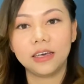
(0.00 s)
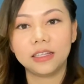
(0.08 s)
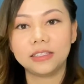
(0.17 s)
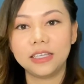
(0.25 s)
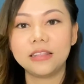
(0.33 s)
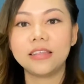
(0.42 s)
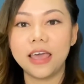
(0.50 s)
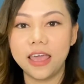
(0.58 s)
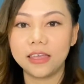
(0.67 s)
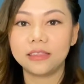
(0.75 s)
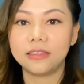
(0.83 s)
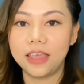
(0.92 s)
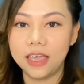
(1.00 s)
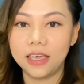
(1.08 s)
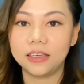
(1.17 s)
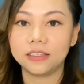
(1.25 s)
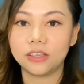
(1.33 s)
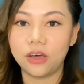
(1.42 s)
did the 8
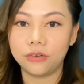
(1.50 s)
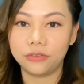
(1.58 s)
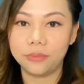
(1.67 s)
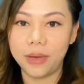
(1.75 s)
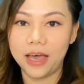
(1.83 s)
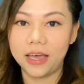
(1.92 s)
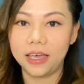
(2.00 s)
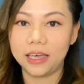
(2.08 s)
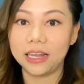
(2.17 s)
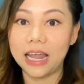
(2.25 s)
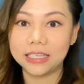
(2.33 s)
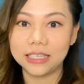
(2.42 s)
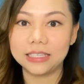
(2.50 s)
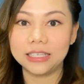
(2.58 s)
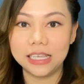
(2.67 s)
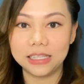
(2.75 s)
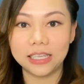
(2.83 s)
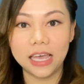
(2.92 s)
days of my classes
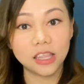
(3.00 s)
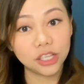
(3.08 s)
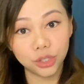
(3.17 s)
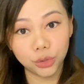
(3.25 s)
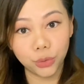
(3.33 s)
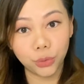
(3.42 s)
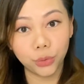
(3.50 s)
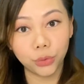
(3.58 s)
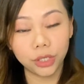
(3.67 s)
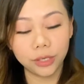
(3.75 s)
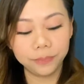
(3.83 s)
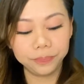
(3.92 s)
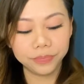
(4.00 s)
inside the school.